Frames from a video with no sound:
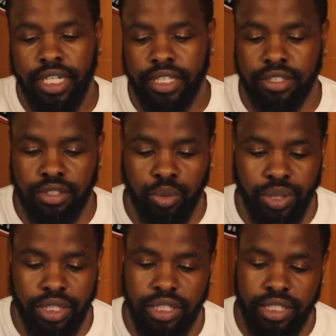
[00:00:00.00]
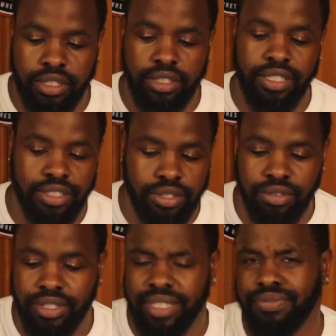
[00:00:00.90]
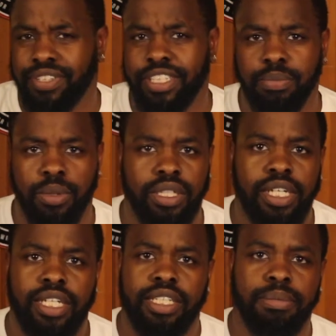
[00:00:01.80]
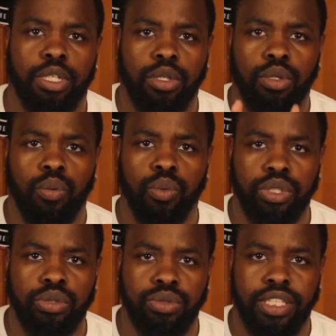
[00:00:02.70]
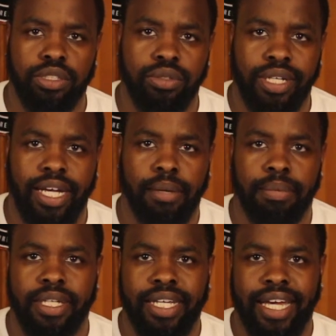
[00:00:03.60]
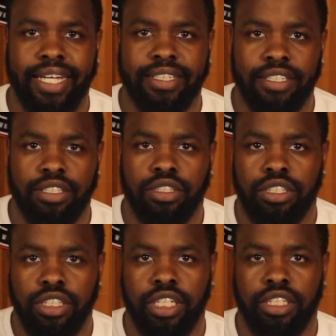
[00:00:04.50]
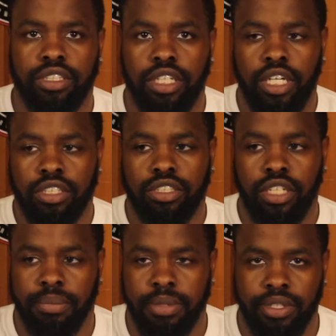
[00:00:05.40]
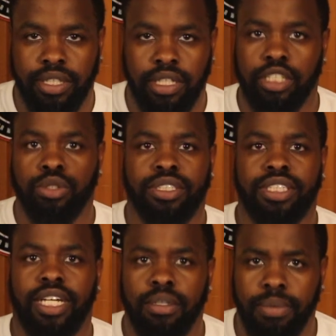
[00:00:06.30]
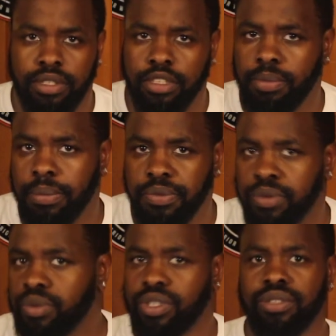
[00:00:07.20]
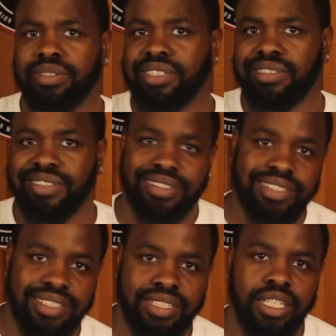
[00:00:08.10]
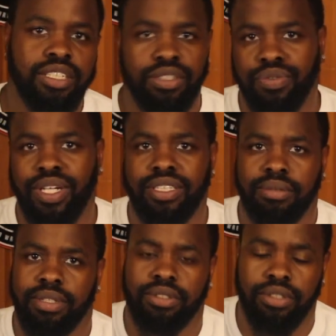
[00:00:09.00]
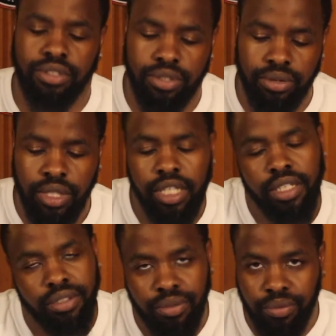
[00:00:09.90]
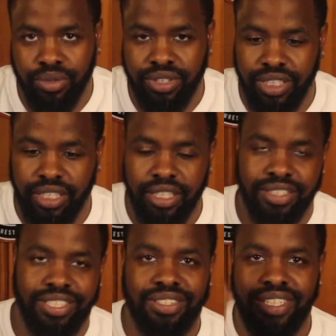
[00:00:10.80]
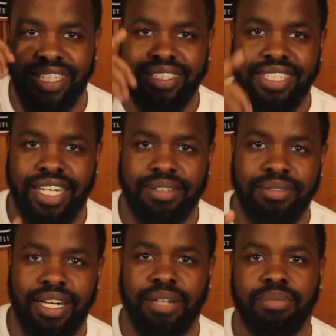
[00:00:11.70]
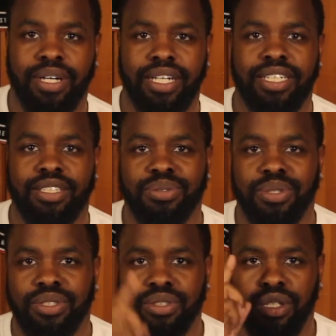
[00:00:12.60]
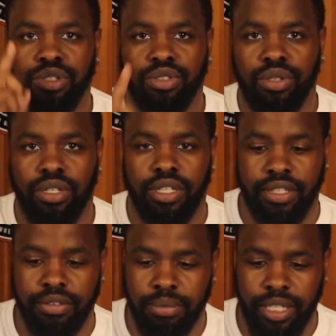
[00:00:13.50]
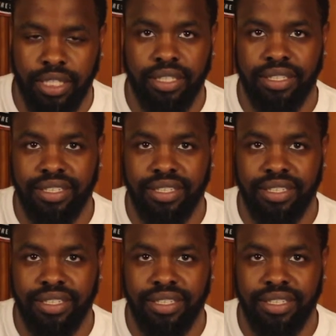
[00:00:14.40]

hit the Twitter, hit the Instagram, Facebook. Let me know, what do you think is going to happen at this year's Stomping Ground? Are you excited about this pay-per-view? Or are you just like, you're going to find something else to do? We'll see. Till the next time, I'm Brian H. Waters. So long, everybody.